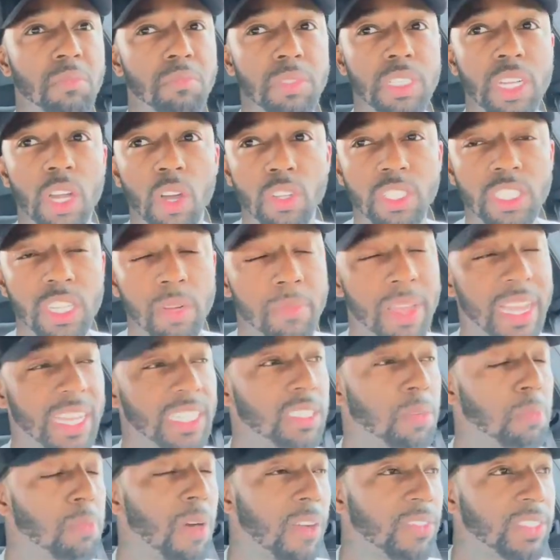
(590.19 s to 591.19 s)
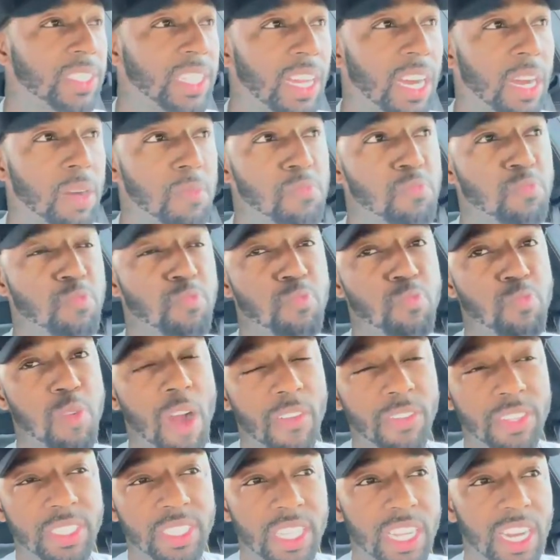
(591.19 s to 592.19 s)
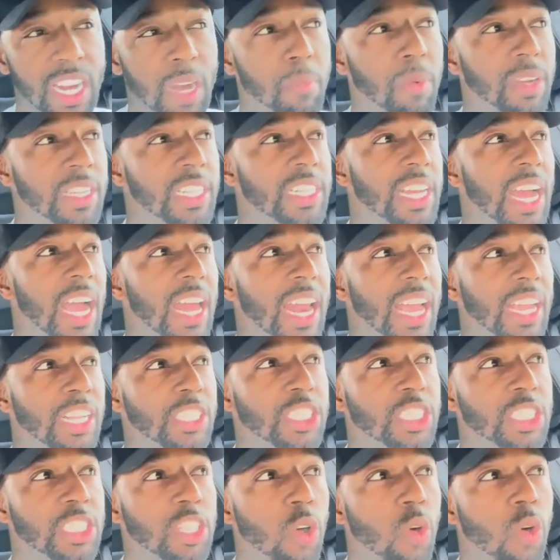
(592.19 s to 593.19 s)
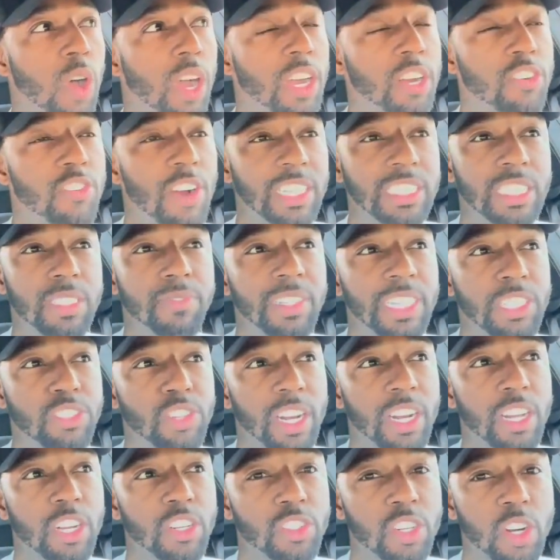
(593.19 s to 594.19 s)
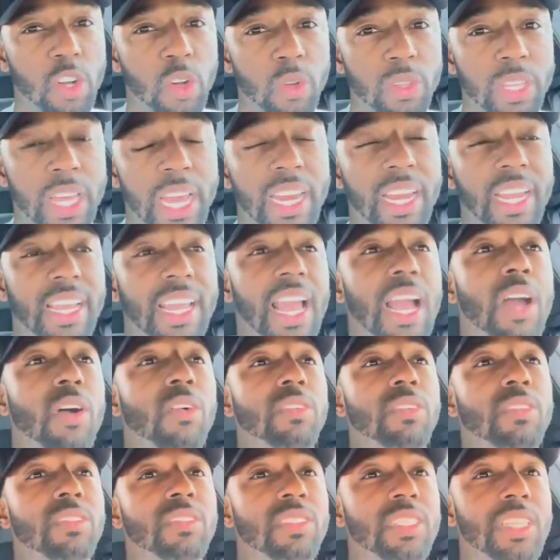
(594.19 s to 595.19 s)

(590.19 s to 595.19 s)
you know, you're making some profits here, profits there, but you're not like so aggressively trying to grow that account.